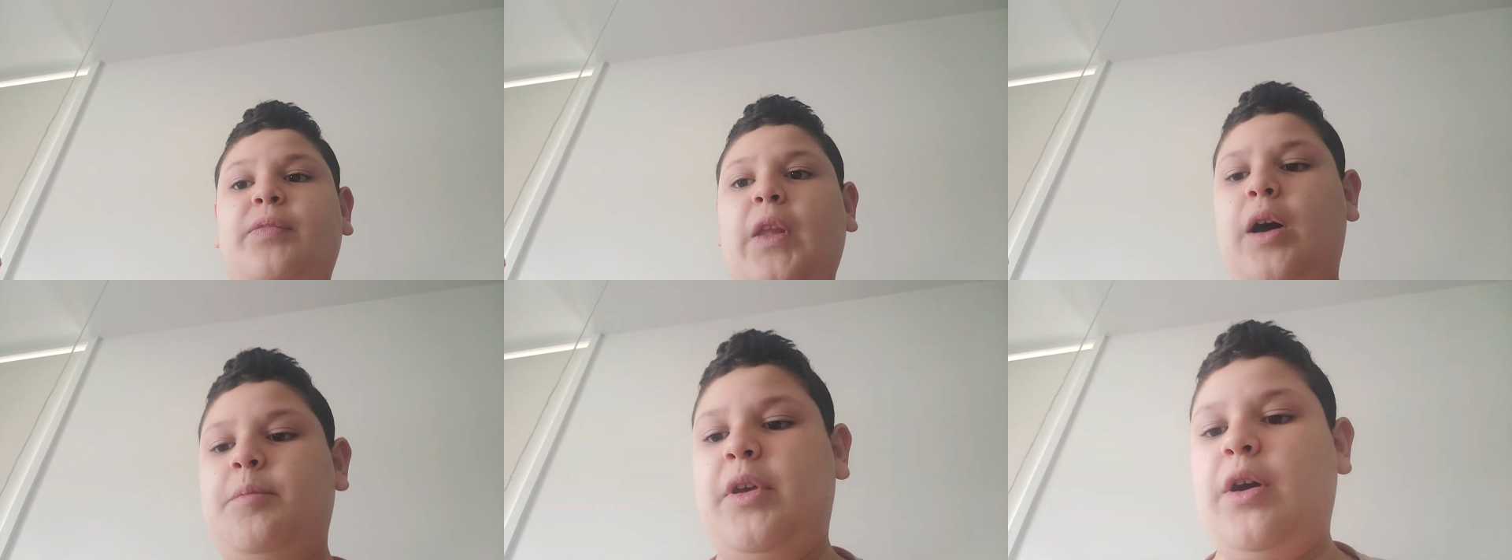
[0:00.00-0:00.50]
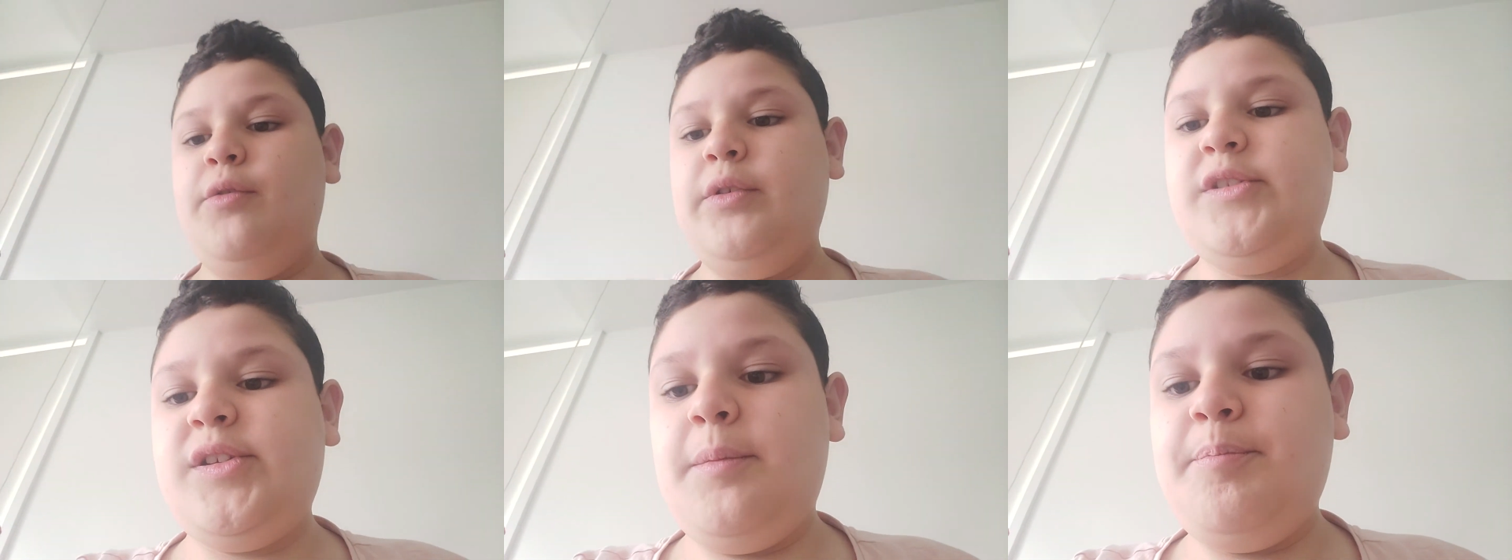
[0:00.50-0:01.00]
I'm
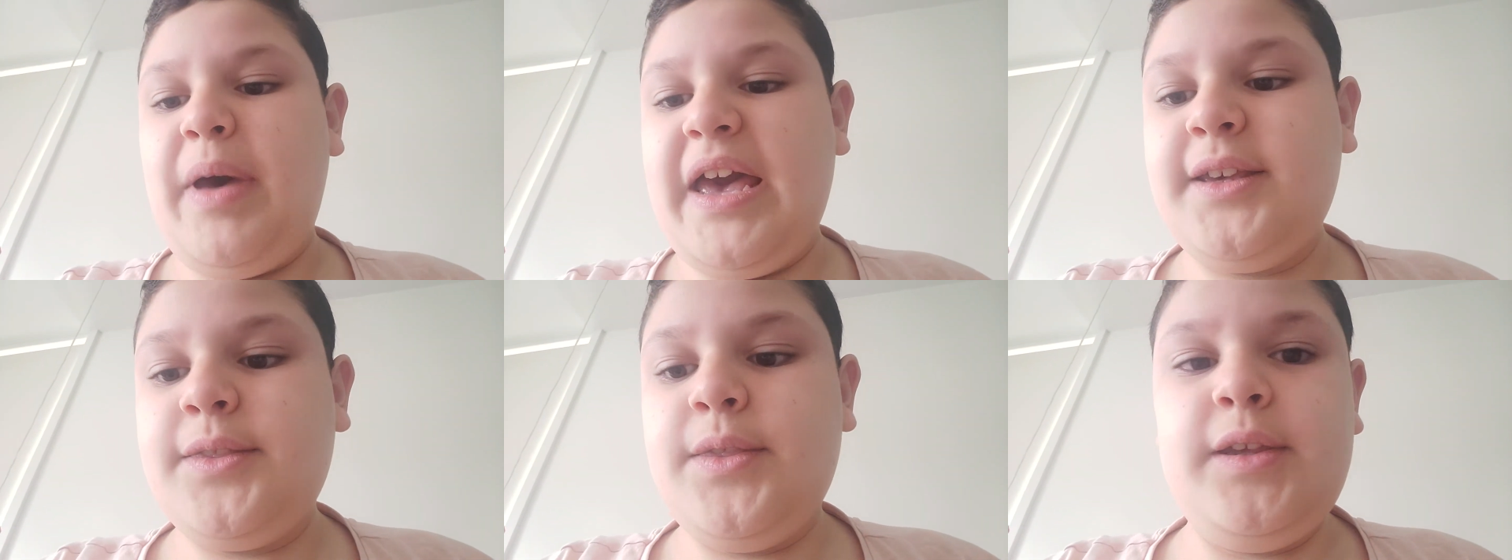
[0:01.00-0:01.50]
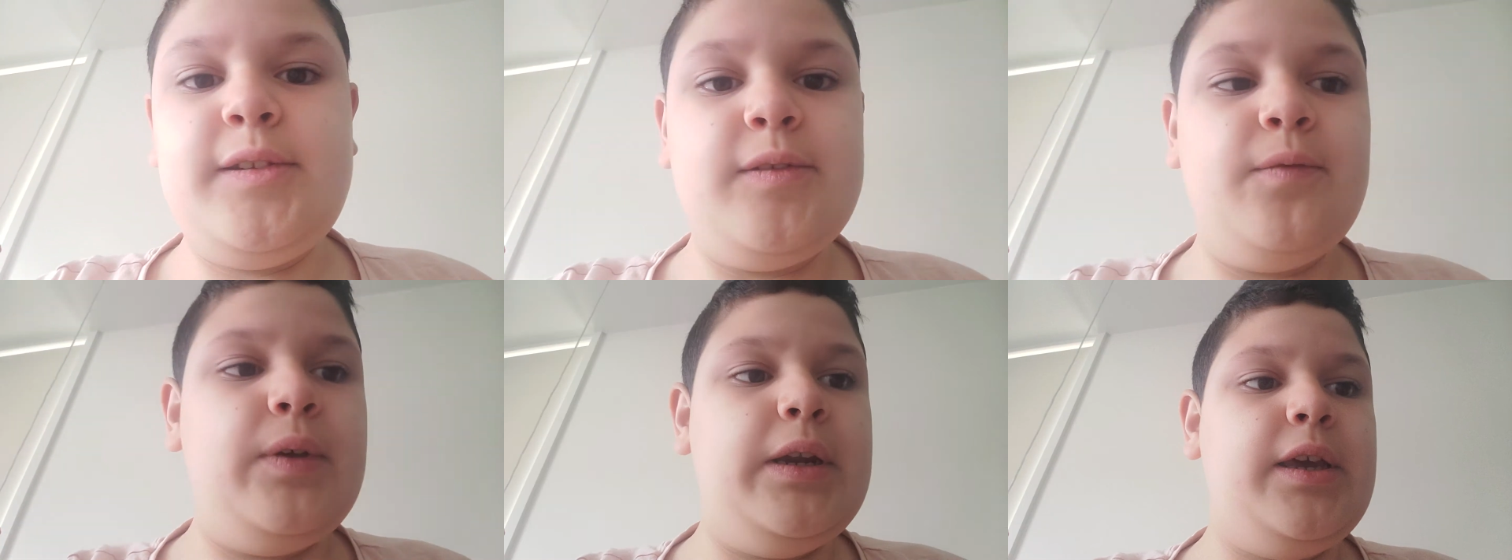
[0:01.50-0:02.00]
going to make this
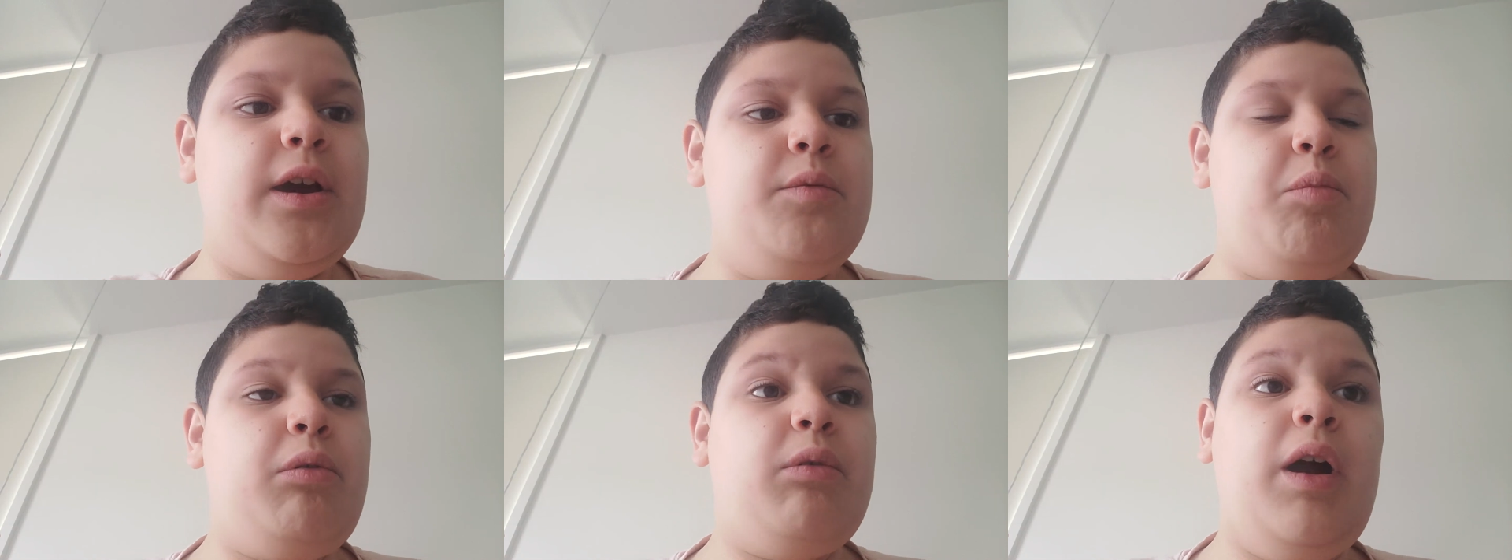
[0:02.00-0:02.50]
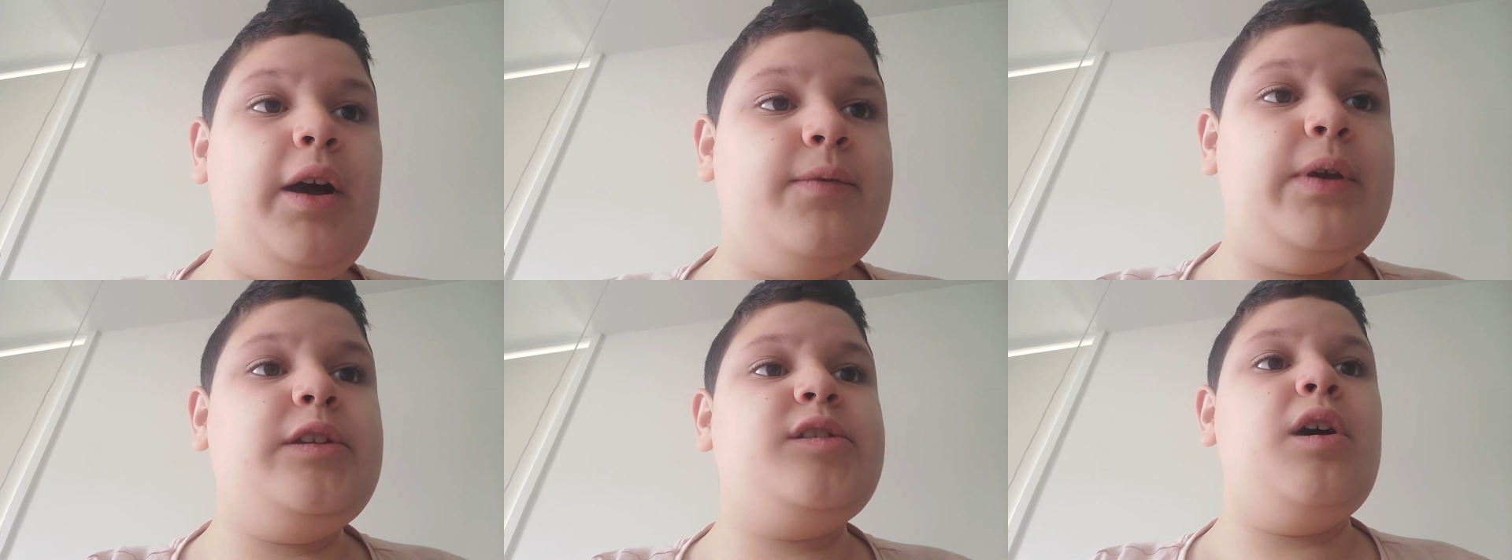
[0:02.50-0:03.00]
video
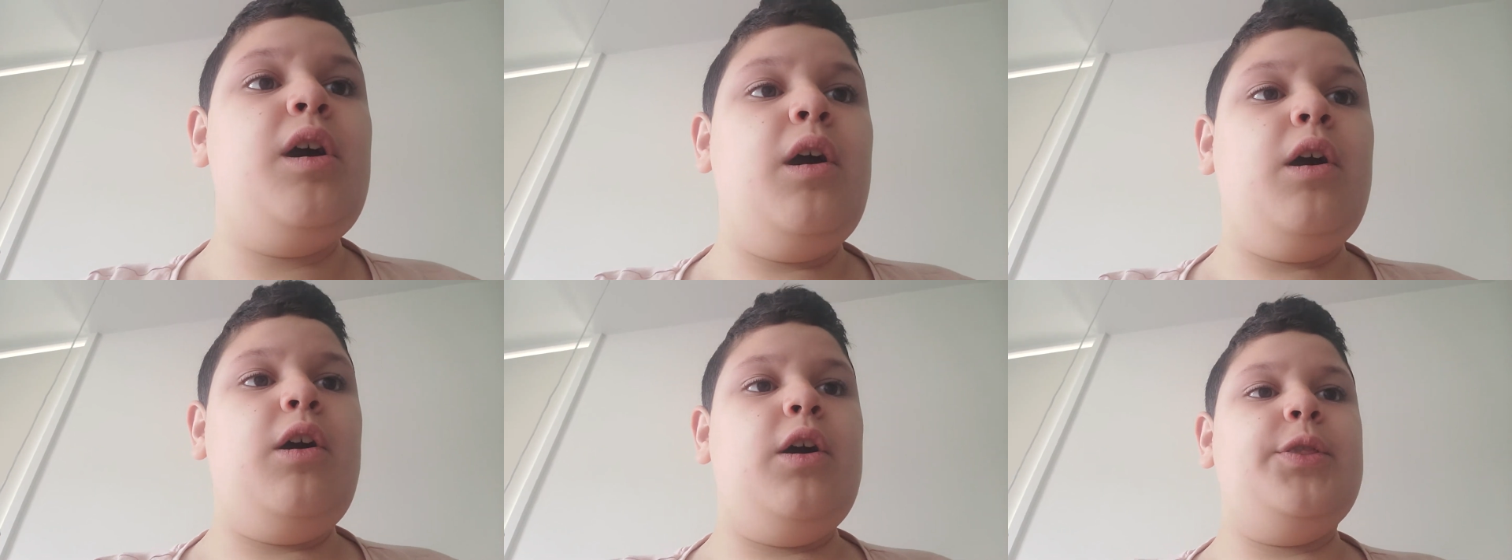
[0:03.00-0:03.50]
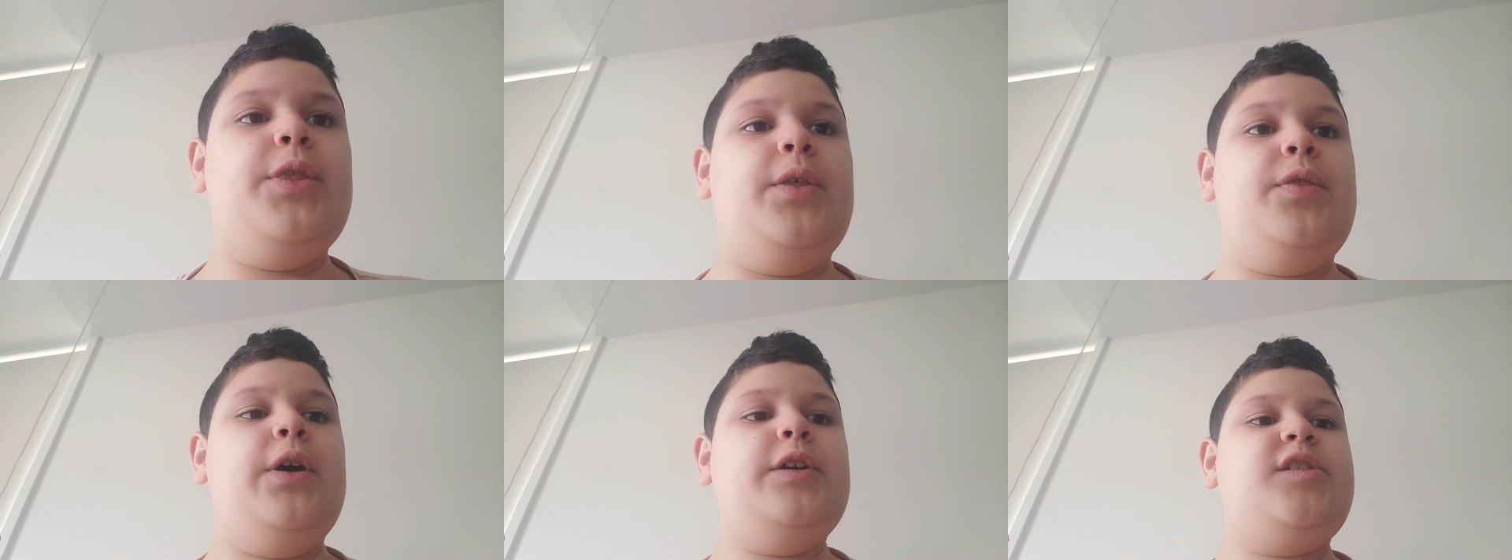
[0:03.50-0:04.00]
private on the
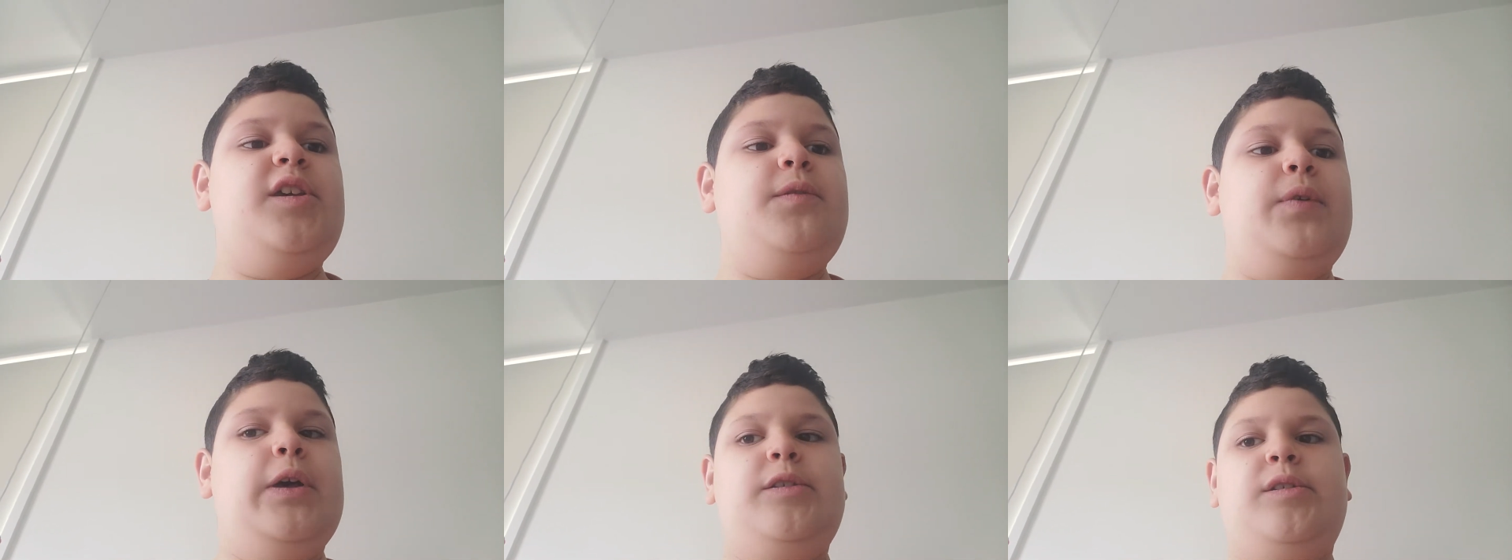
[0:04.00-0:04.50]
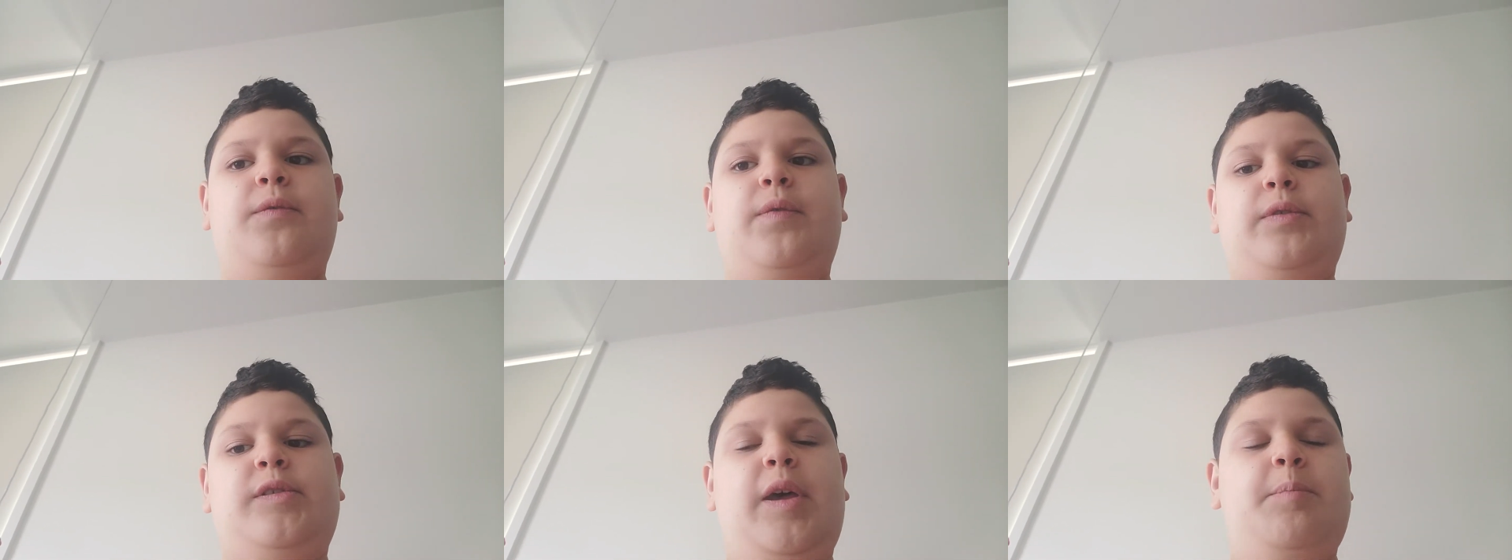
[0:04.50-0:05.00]
31st of
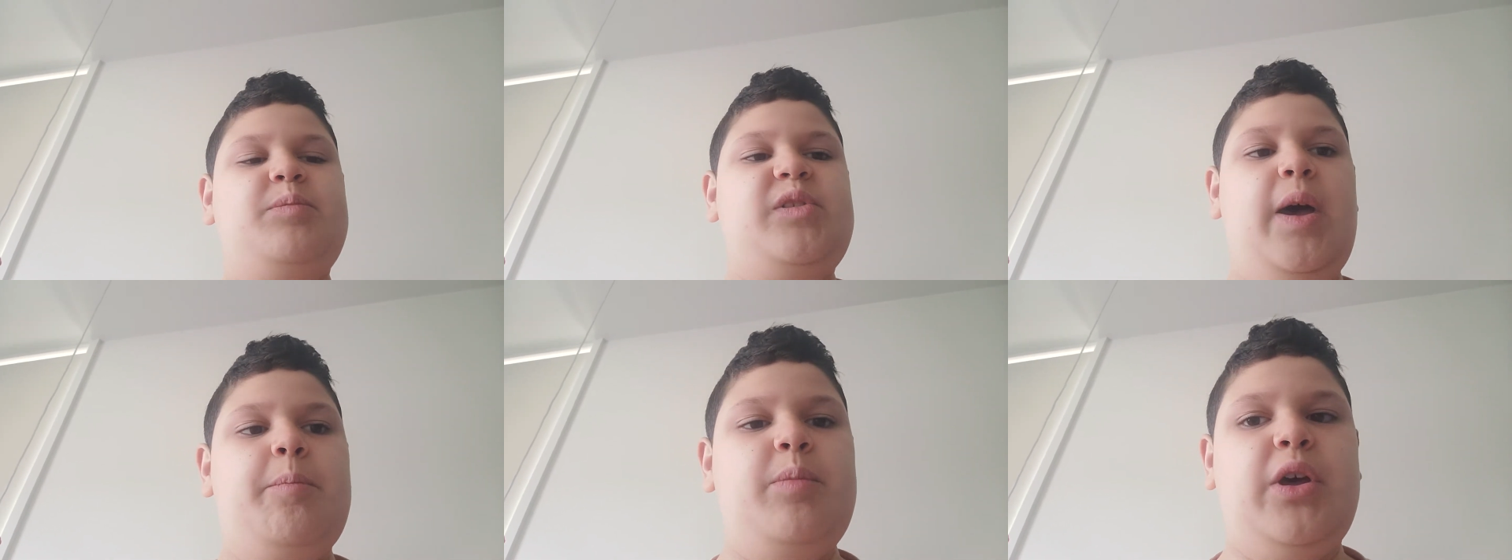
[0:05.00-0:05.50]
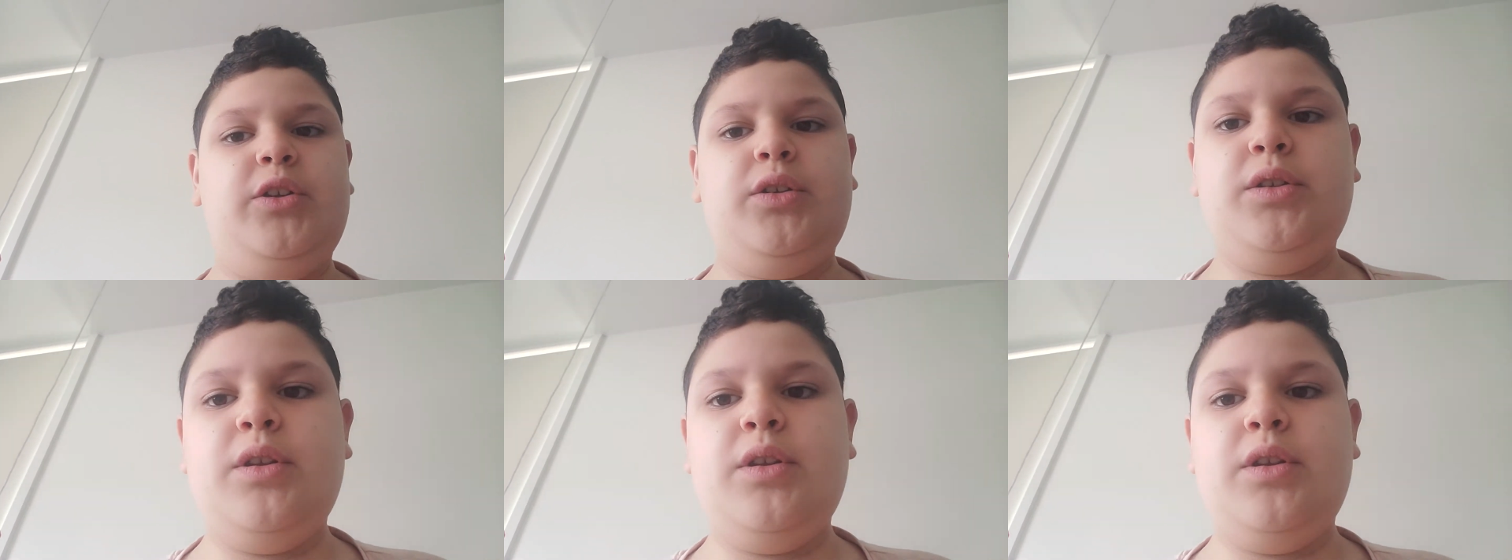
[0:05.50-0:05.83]
September,